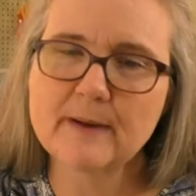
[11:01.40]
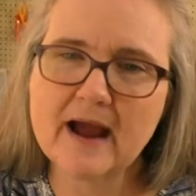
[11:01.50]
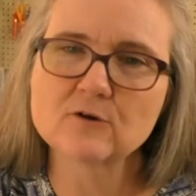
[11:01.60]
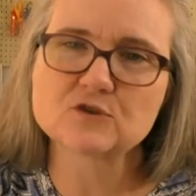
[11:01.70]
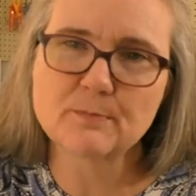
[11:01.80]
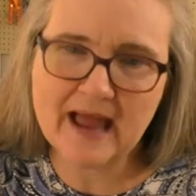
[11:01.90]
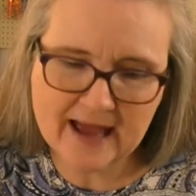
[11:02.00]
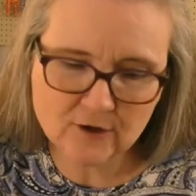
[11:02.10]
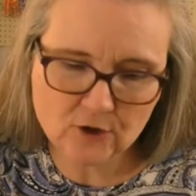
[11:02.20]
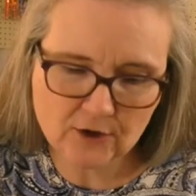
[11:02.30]
pouch
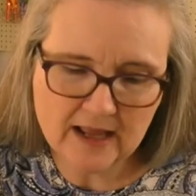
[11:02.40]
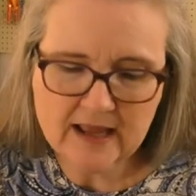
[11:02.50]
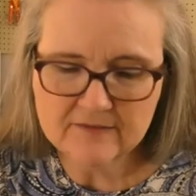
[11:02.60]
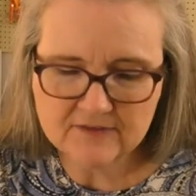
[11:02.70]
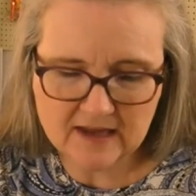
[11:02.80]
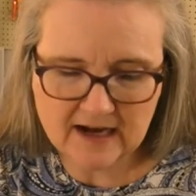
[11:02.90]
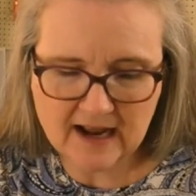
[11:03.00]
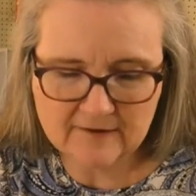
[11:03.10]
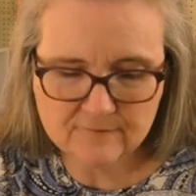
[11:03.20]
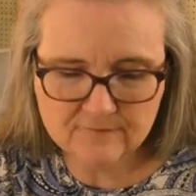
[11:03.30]
pattern that
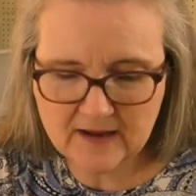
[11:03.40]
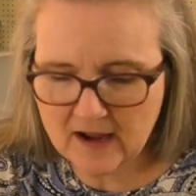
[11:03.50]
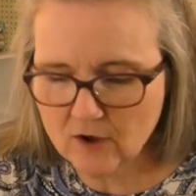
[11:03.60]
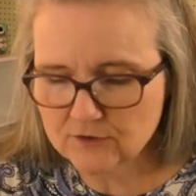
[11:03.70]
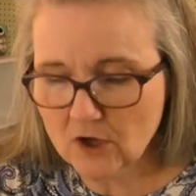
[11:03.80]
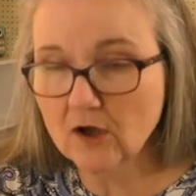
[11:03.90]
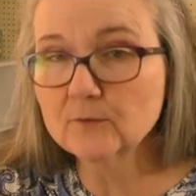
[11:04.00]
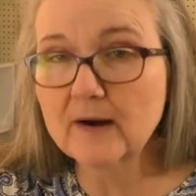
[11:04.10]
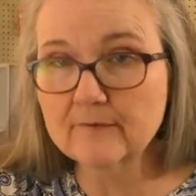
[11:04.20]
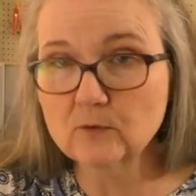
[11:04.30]
I found on
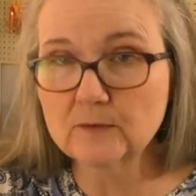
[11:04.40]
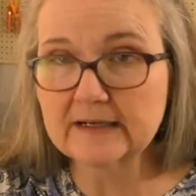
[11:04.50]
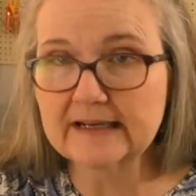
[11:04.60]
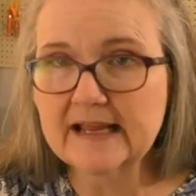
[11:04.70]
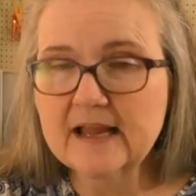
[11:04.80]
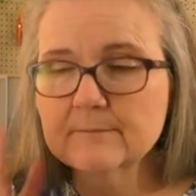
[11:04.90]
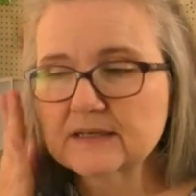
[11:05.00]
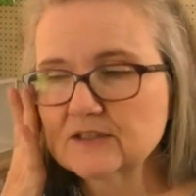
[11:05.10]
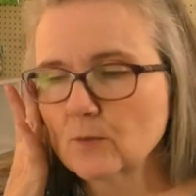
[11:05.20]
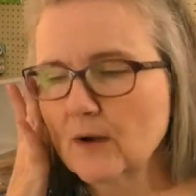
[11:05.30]
Ravelry,
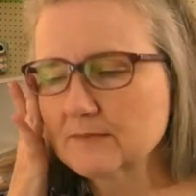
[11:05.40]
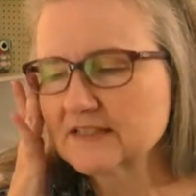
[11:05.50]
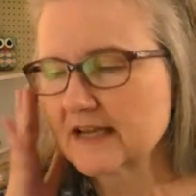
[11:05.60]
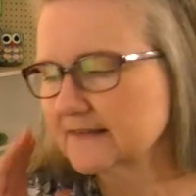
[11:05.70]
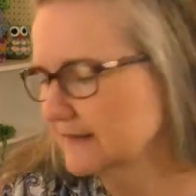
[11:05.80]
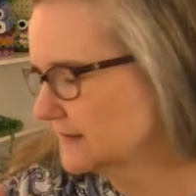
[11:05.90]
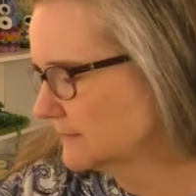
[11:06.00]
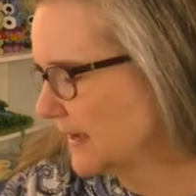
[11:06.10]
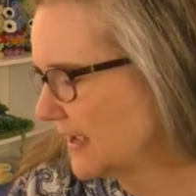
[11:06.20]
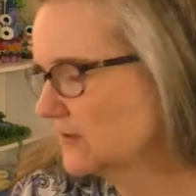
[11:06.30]
but the website that the
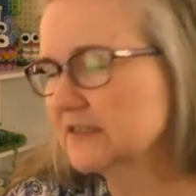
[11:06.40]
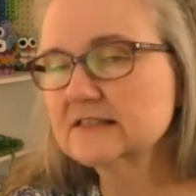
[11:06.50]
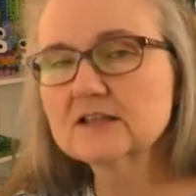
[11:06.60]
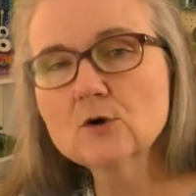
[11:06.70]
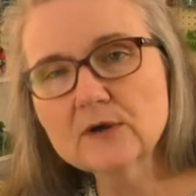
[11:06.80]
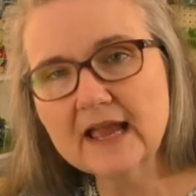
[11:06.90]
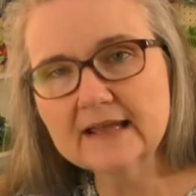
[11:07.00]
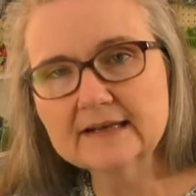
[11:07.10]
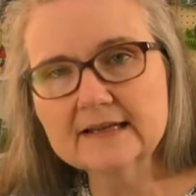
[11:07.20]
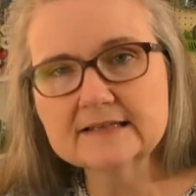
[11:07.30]
pattern is
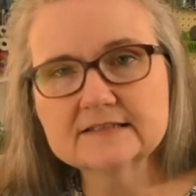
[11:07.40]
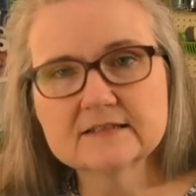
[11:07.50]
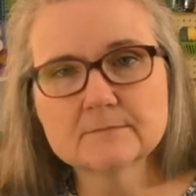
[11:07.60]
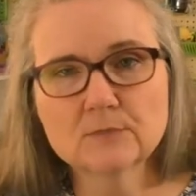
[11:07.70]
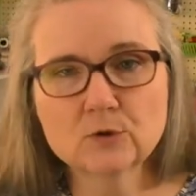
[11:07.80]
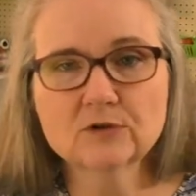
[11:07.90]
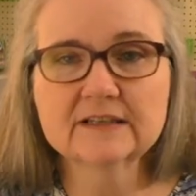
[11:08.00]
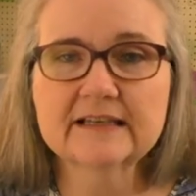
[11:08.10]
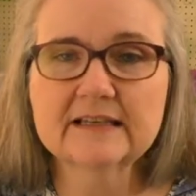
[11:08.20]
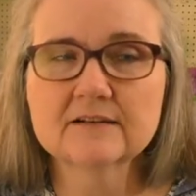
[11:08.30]
located is the
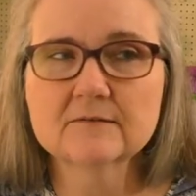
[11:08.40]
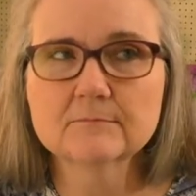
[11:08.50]
Mooglyblog.com,